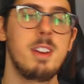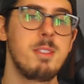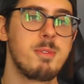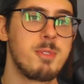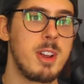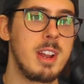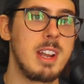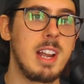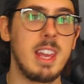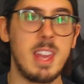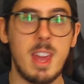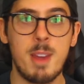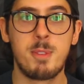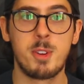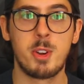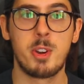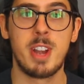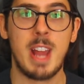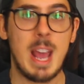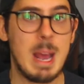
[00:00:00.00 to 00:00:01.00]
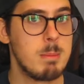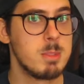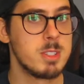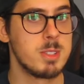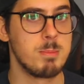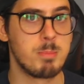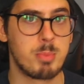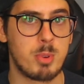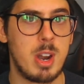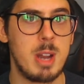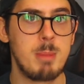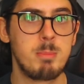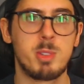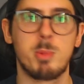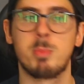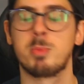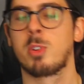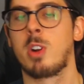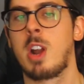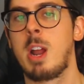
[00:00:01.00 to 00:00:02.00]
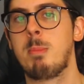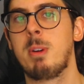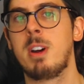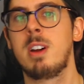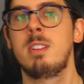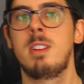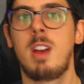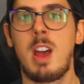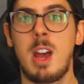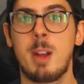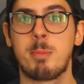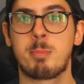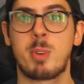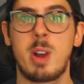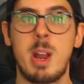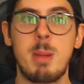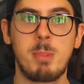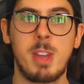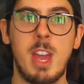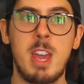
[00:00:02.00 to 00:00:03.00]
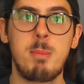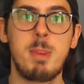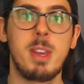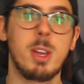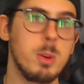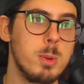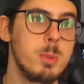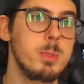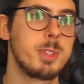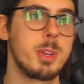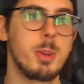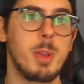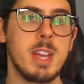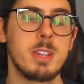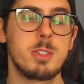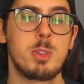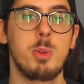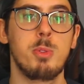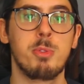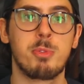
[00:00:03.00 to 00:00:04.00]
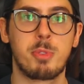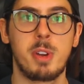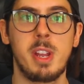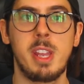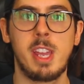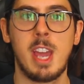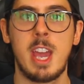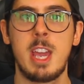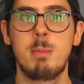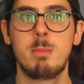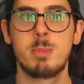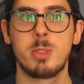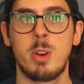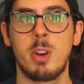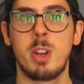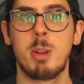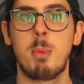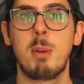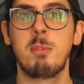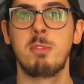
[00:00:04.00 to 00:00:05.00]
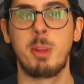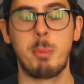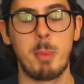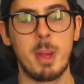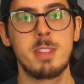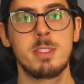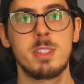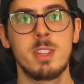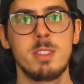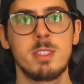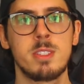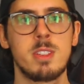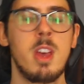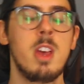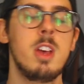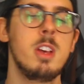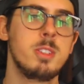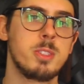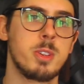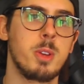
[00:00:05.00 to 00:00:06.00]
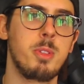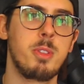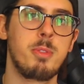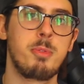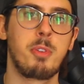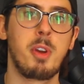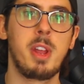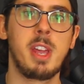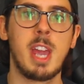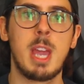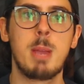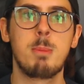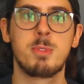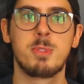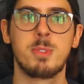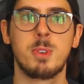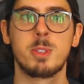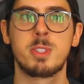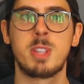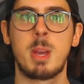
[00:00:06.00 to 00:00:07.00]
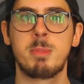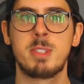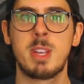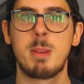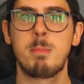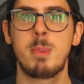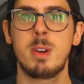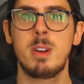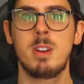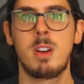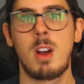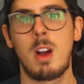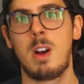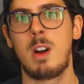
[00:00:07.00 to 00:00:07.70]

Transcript: And finally, if you're an Amazon Prime subscriber, Prime Gaming also gets you free games on a monthly basis. So the free games for September